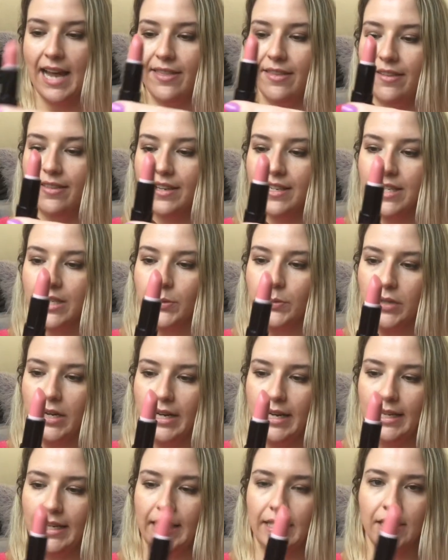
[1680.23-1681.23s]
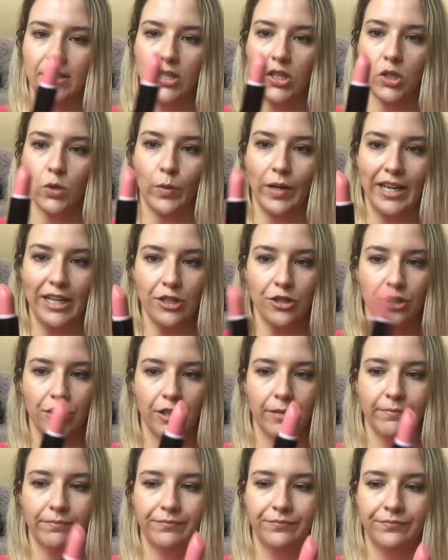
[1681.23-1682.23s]
and then this one is 22.
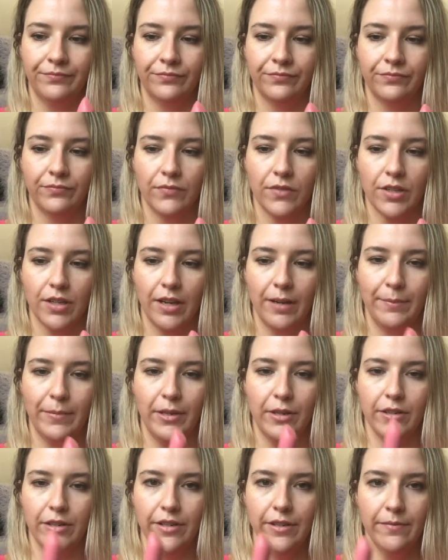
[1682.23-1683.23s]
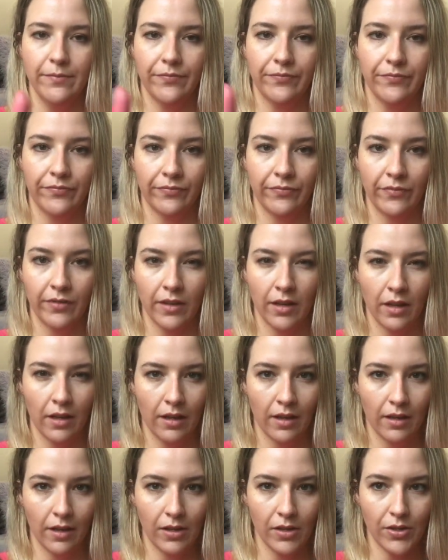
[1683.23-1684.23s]
So up you go.
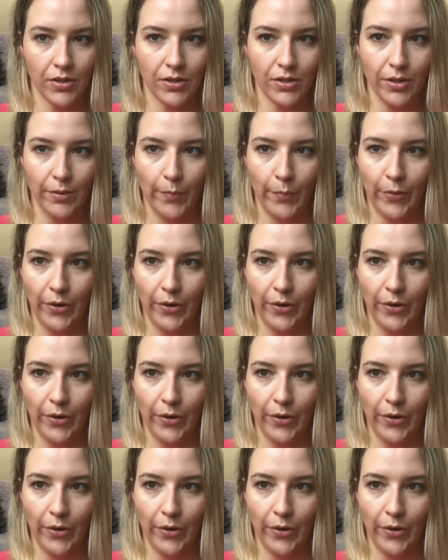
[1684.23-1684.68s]
So